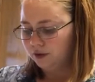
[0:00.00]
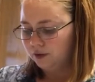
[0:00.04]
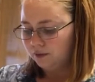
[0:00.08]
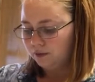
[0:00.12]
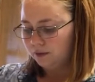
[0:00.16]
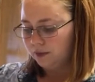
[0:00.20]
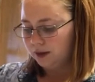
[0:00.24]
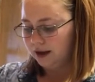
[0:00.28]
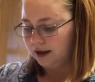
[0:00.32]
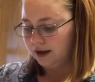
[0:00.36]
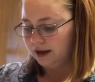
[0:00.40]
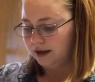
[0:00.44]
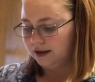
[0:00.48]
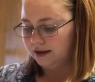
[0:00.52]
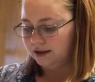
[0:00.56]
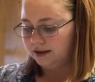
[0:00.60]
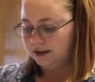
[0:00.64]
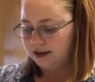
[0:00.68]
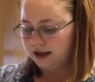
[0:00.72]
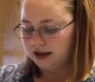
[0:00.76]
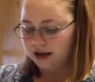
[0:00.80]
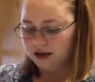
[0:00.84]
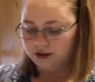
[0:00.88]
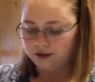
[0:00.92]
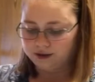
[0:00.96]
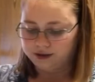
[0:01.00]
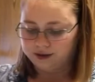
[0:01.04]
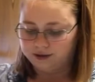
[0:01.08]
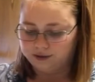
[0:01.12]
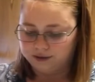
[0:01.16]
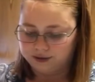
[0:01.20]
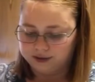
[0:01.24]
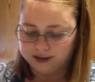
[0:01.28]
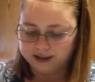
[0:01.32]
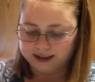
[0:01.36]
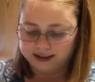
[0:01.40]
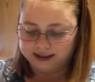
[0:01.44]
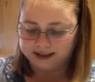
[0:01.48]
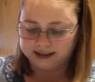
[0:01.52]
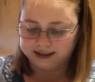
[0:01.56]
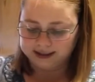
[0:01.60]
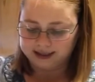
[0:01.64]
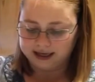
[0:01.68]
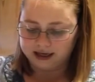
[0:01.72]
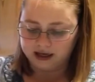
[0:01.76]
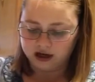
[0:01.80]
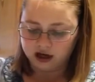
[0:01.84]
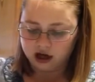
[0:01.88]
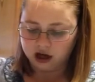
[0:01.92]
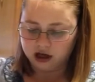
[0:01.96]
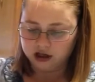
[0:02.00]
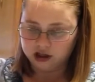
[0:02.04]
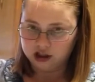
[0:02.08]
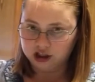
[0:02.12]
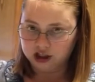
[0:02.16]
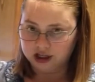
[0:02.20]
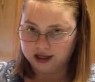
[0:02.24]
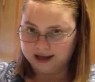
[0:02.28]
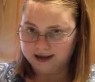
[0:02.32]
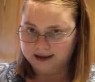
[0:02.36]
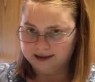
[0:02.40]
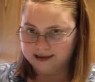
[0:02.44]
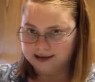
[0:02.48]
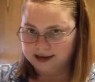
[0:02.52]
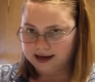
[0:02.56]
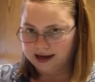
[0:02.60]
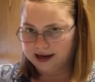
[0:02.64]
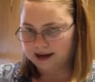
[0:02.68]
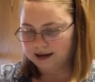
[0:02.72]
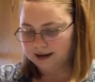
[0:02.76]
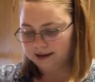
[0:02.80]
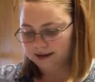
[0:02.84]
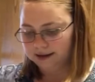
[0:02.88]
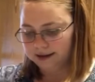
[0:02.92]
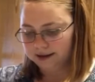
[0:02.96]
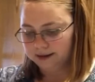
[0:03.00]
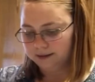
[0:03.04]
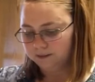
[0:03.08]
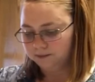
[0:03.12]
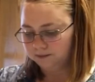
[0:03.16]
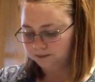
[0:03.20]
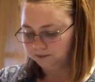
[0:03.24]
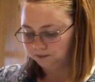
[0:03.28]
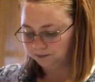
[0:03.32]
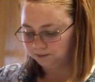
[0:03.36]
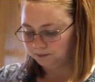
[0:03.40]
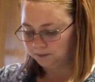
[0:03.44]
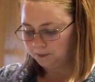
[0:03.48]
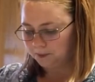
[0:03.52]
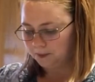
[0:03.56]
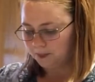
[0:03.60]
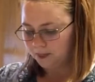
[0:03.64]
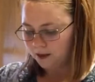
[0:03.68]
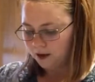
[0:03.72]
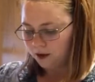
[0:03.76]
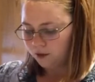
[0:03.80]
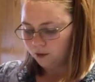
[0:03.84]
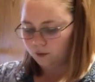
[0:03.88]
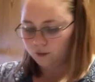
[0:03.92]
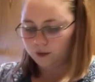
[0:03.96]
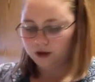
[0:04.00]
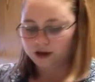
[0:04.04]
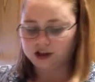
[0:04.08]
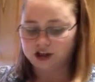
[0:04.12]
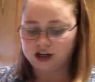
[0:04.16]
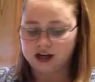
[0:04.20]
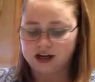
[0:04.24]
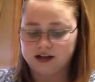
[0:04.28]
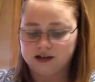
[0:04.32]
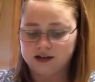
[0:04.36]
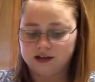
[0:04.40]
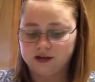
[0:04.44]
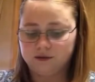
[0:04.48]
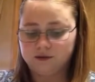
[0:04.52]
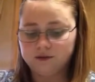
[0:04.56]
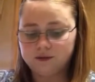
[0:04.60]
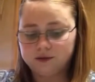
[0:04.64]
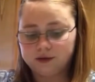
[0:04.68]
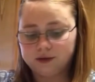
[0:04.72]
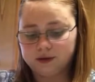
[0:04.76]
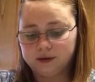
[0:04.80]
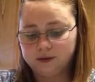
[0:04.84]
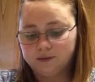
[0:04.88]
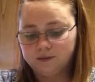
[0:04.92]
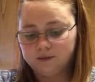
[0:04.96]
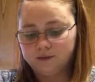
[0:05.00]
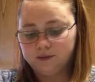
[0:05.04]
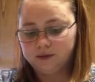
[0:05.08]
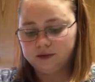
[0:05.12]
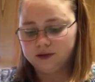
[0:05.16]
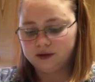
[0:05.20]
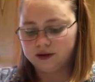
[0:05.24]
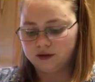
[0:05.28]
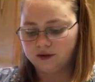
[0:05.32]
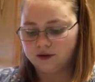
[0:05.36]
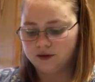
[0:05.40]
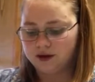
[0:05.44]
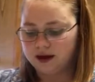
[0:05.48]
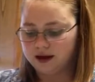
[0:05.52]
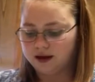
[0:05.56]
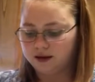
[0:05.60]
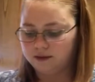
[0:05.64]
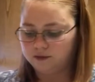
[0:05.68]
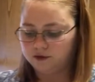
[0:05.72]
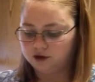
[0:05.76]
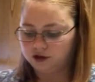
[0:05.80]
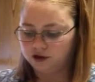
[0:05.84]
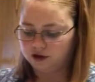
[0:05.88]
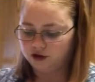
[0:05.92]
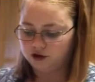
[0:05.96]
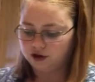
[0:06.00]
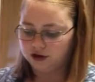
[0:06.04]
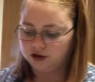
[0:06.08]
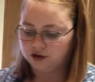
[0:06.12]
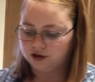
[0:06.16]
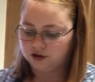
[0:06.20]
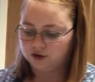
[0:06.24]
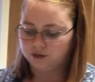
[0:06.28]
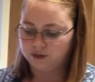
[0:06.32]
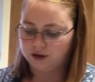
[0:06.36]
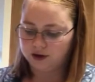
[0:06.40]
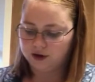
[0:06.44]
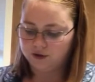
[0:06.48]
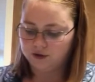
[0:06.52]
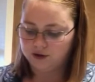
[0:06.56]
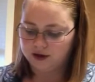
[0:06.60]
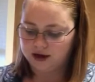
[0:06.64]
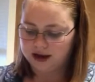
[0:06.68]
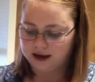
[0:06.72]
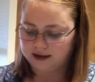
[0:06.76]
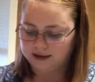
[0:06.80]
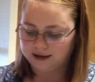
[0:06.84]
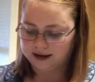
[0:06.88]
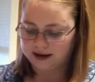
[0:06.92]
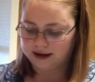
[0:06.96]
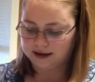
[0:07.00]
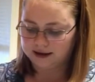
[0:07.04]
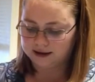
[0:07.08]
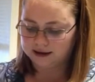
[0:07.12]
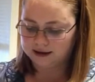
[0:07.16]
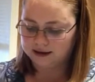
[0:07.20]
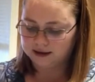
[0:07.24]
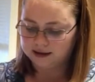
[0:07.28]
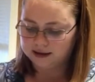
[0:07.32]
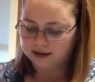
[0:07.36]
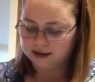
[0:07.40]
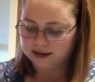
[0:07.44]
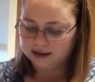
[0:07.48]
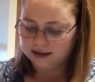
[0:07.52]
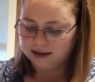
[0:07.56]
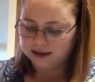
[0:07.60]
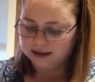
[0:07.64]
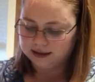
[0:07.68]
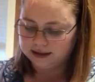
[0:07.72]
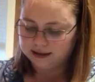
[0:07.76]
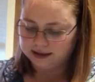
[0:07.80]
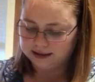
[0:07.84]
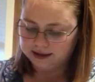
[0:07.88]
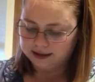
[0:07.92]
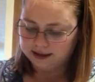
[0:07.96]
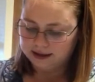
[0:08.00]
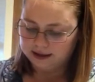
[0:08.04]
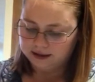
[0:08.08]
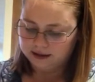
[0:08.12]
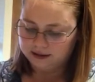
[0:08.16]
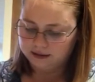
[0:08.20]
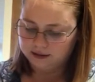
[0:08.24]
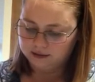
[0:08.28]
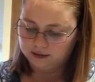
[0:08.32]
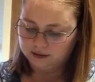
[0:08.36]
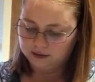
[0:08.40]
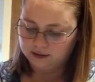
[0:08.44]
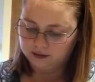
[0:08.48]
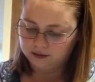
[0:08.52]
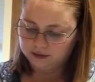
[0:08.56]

because they use skin-on chicken thighs, which I don't. So I'm just trying to recreate that skin